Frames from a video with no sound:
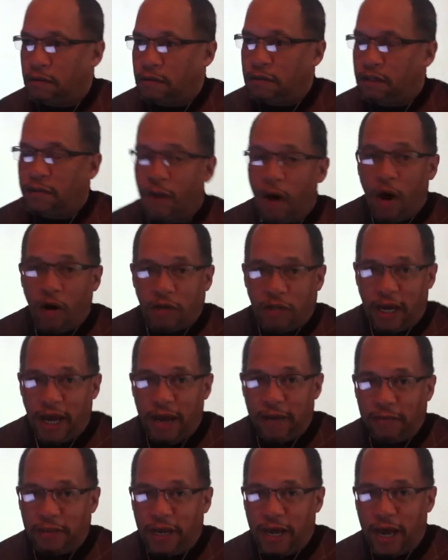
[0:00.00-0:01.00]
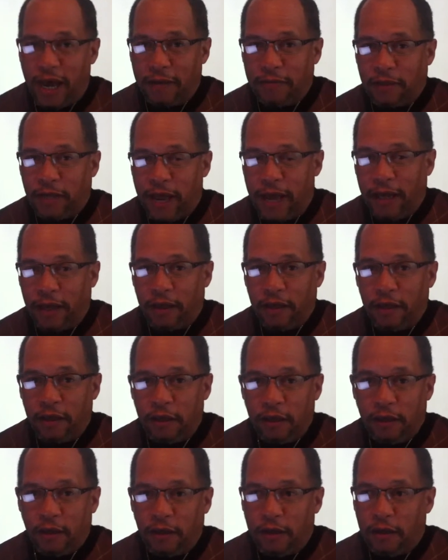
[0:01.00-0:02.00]
small-time jobs like
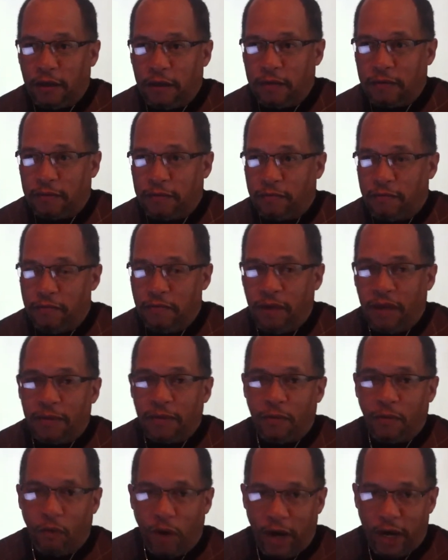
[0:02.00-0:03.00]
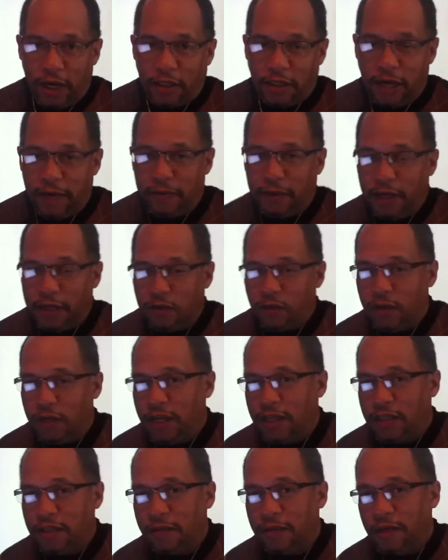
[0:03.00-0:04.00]
minimum wage type things. We
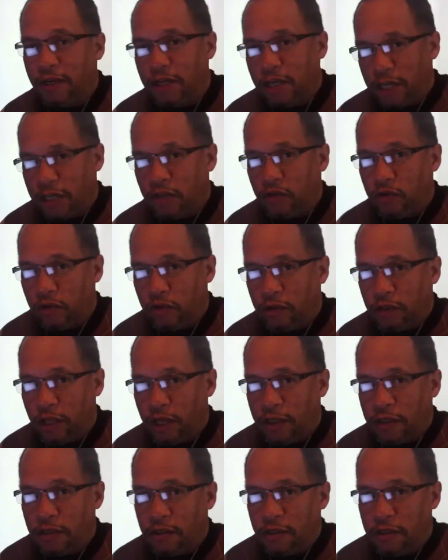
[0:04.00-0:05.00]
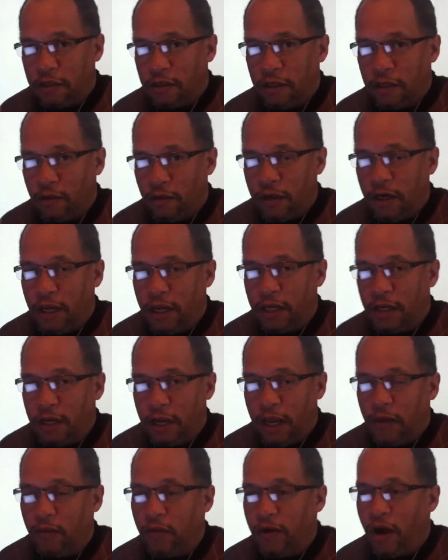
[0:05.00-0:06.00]
need some industrial things in the city.
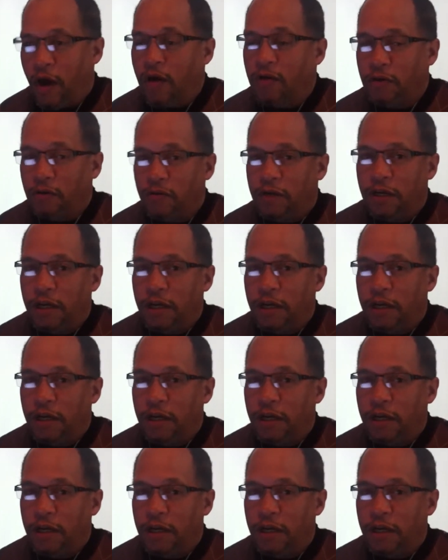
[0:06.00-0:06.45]
We also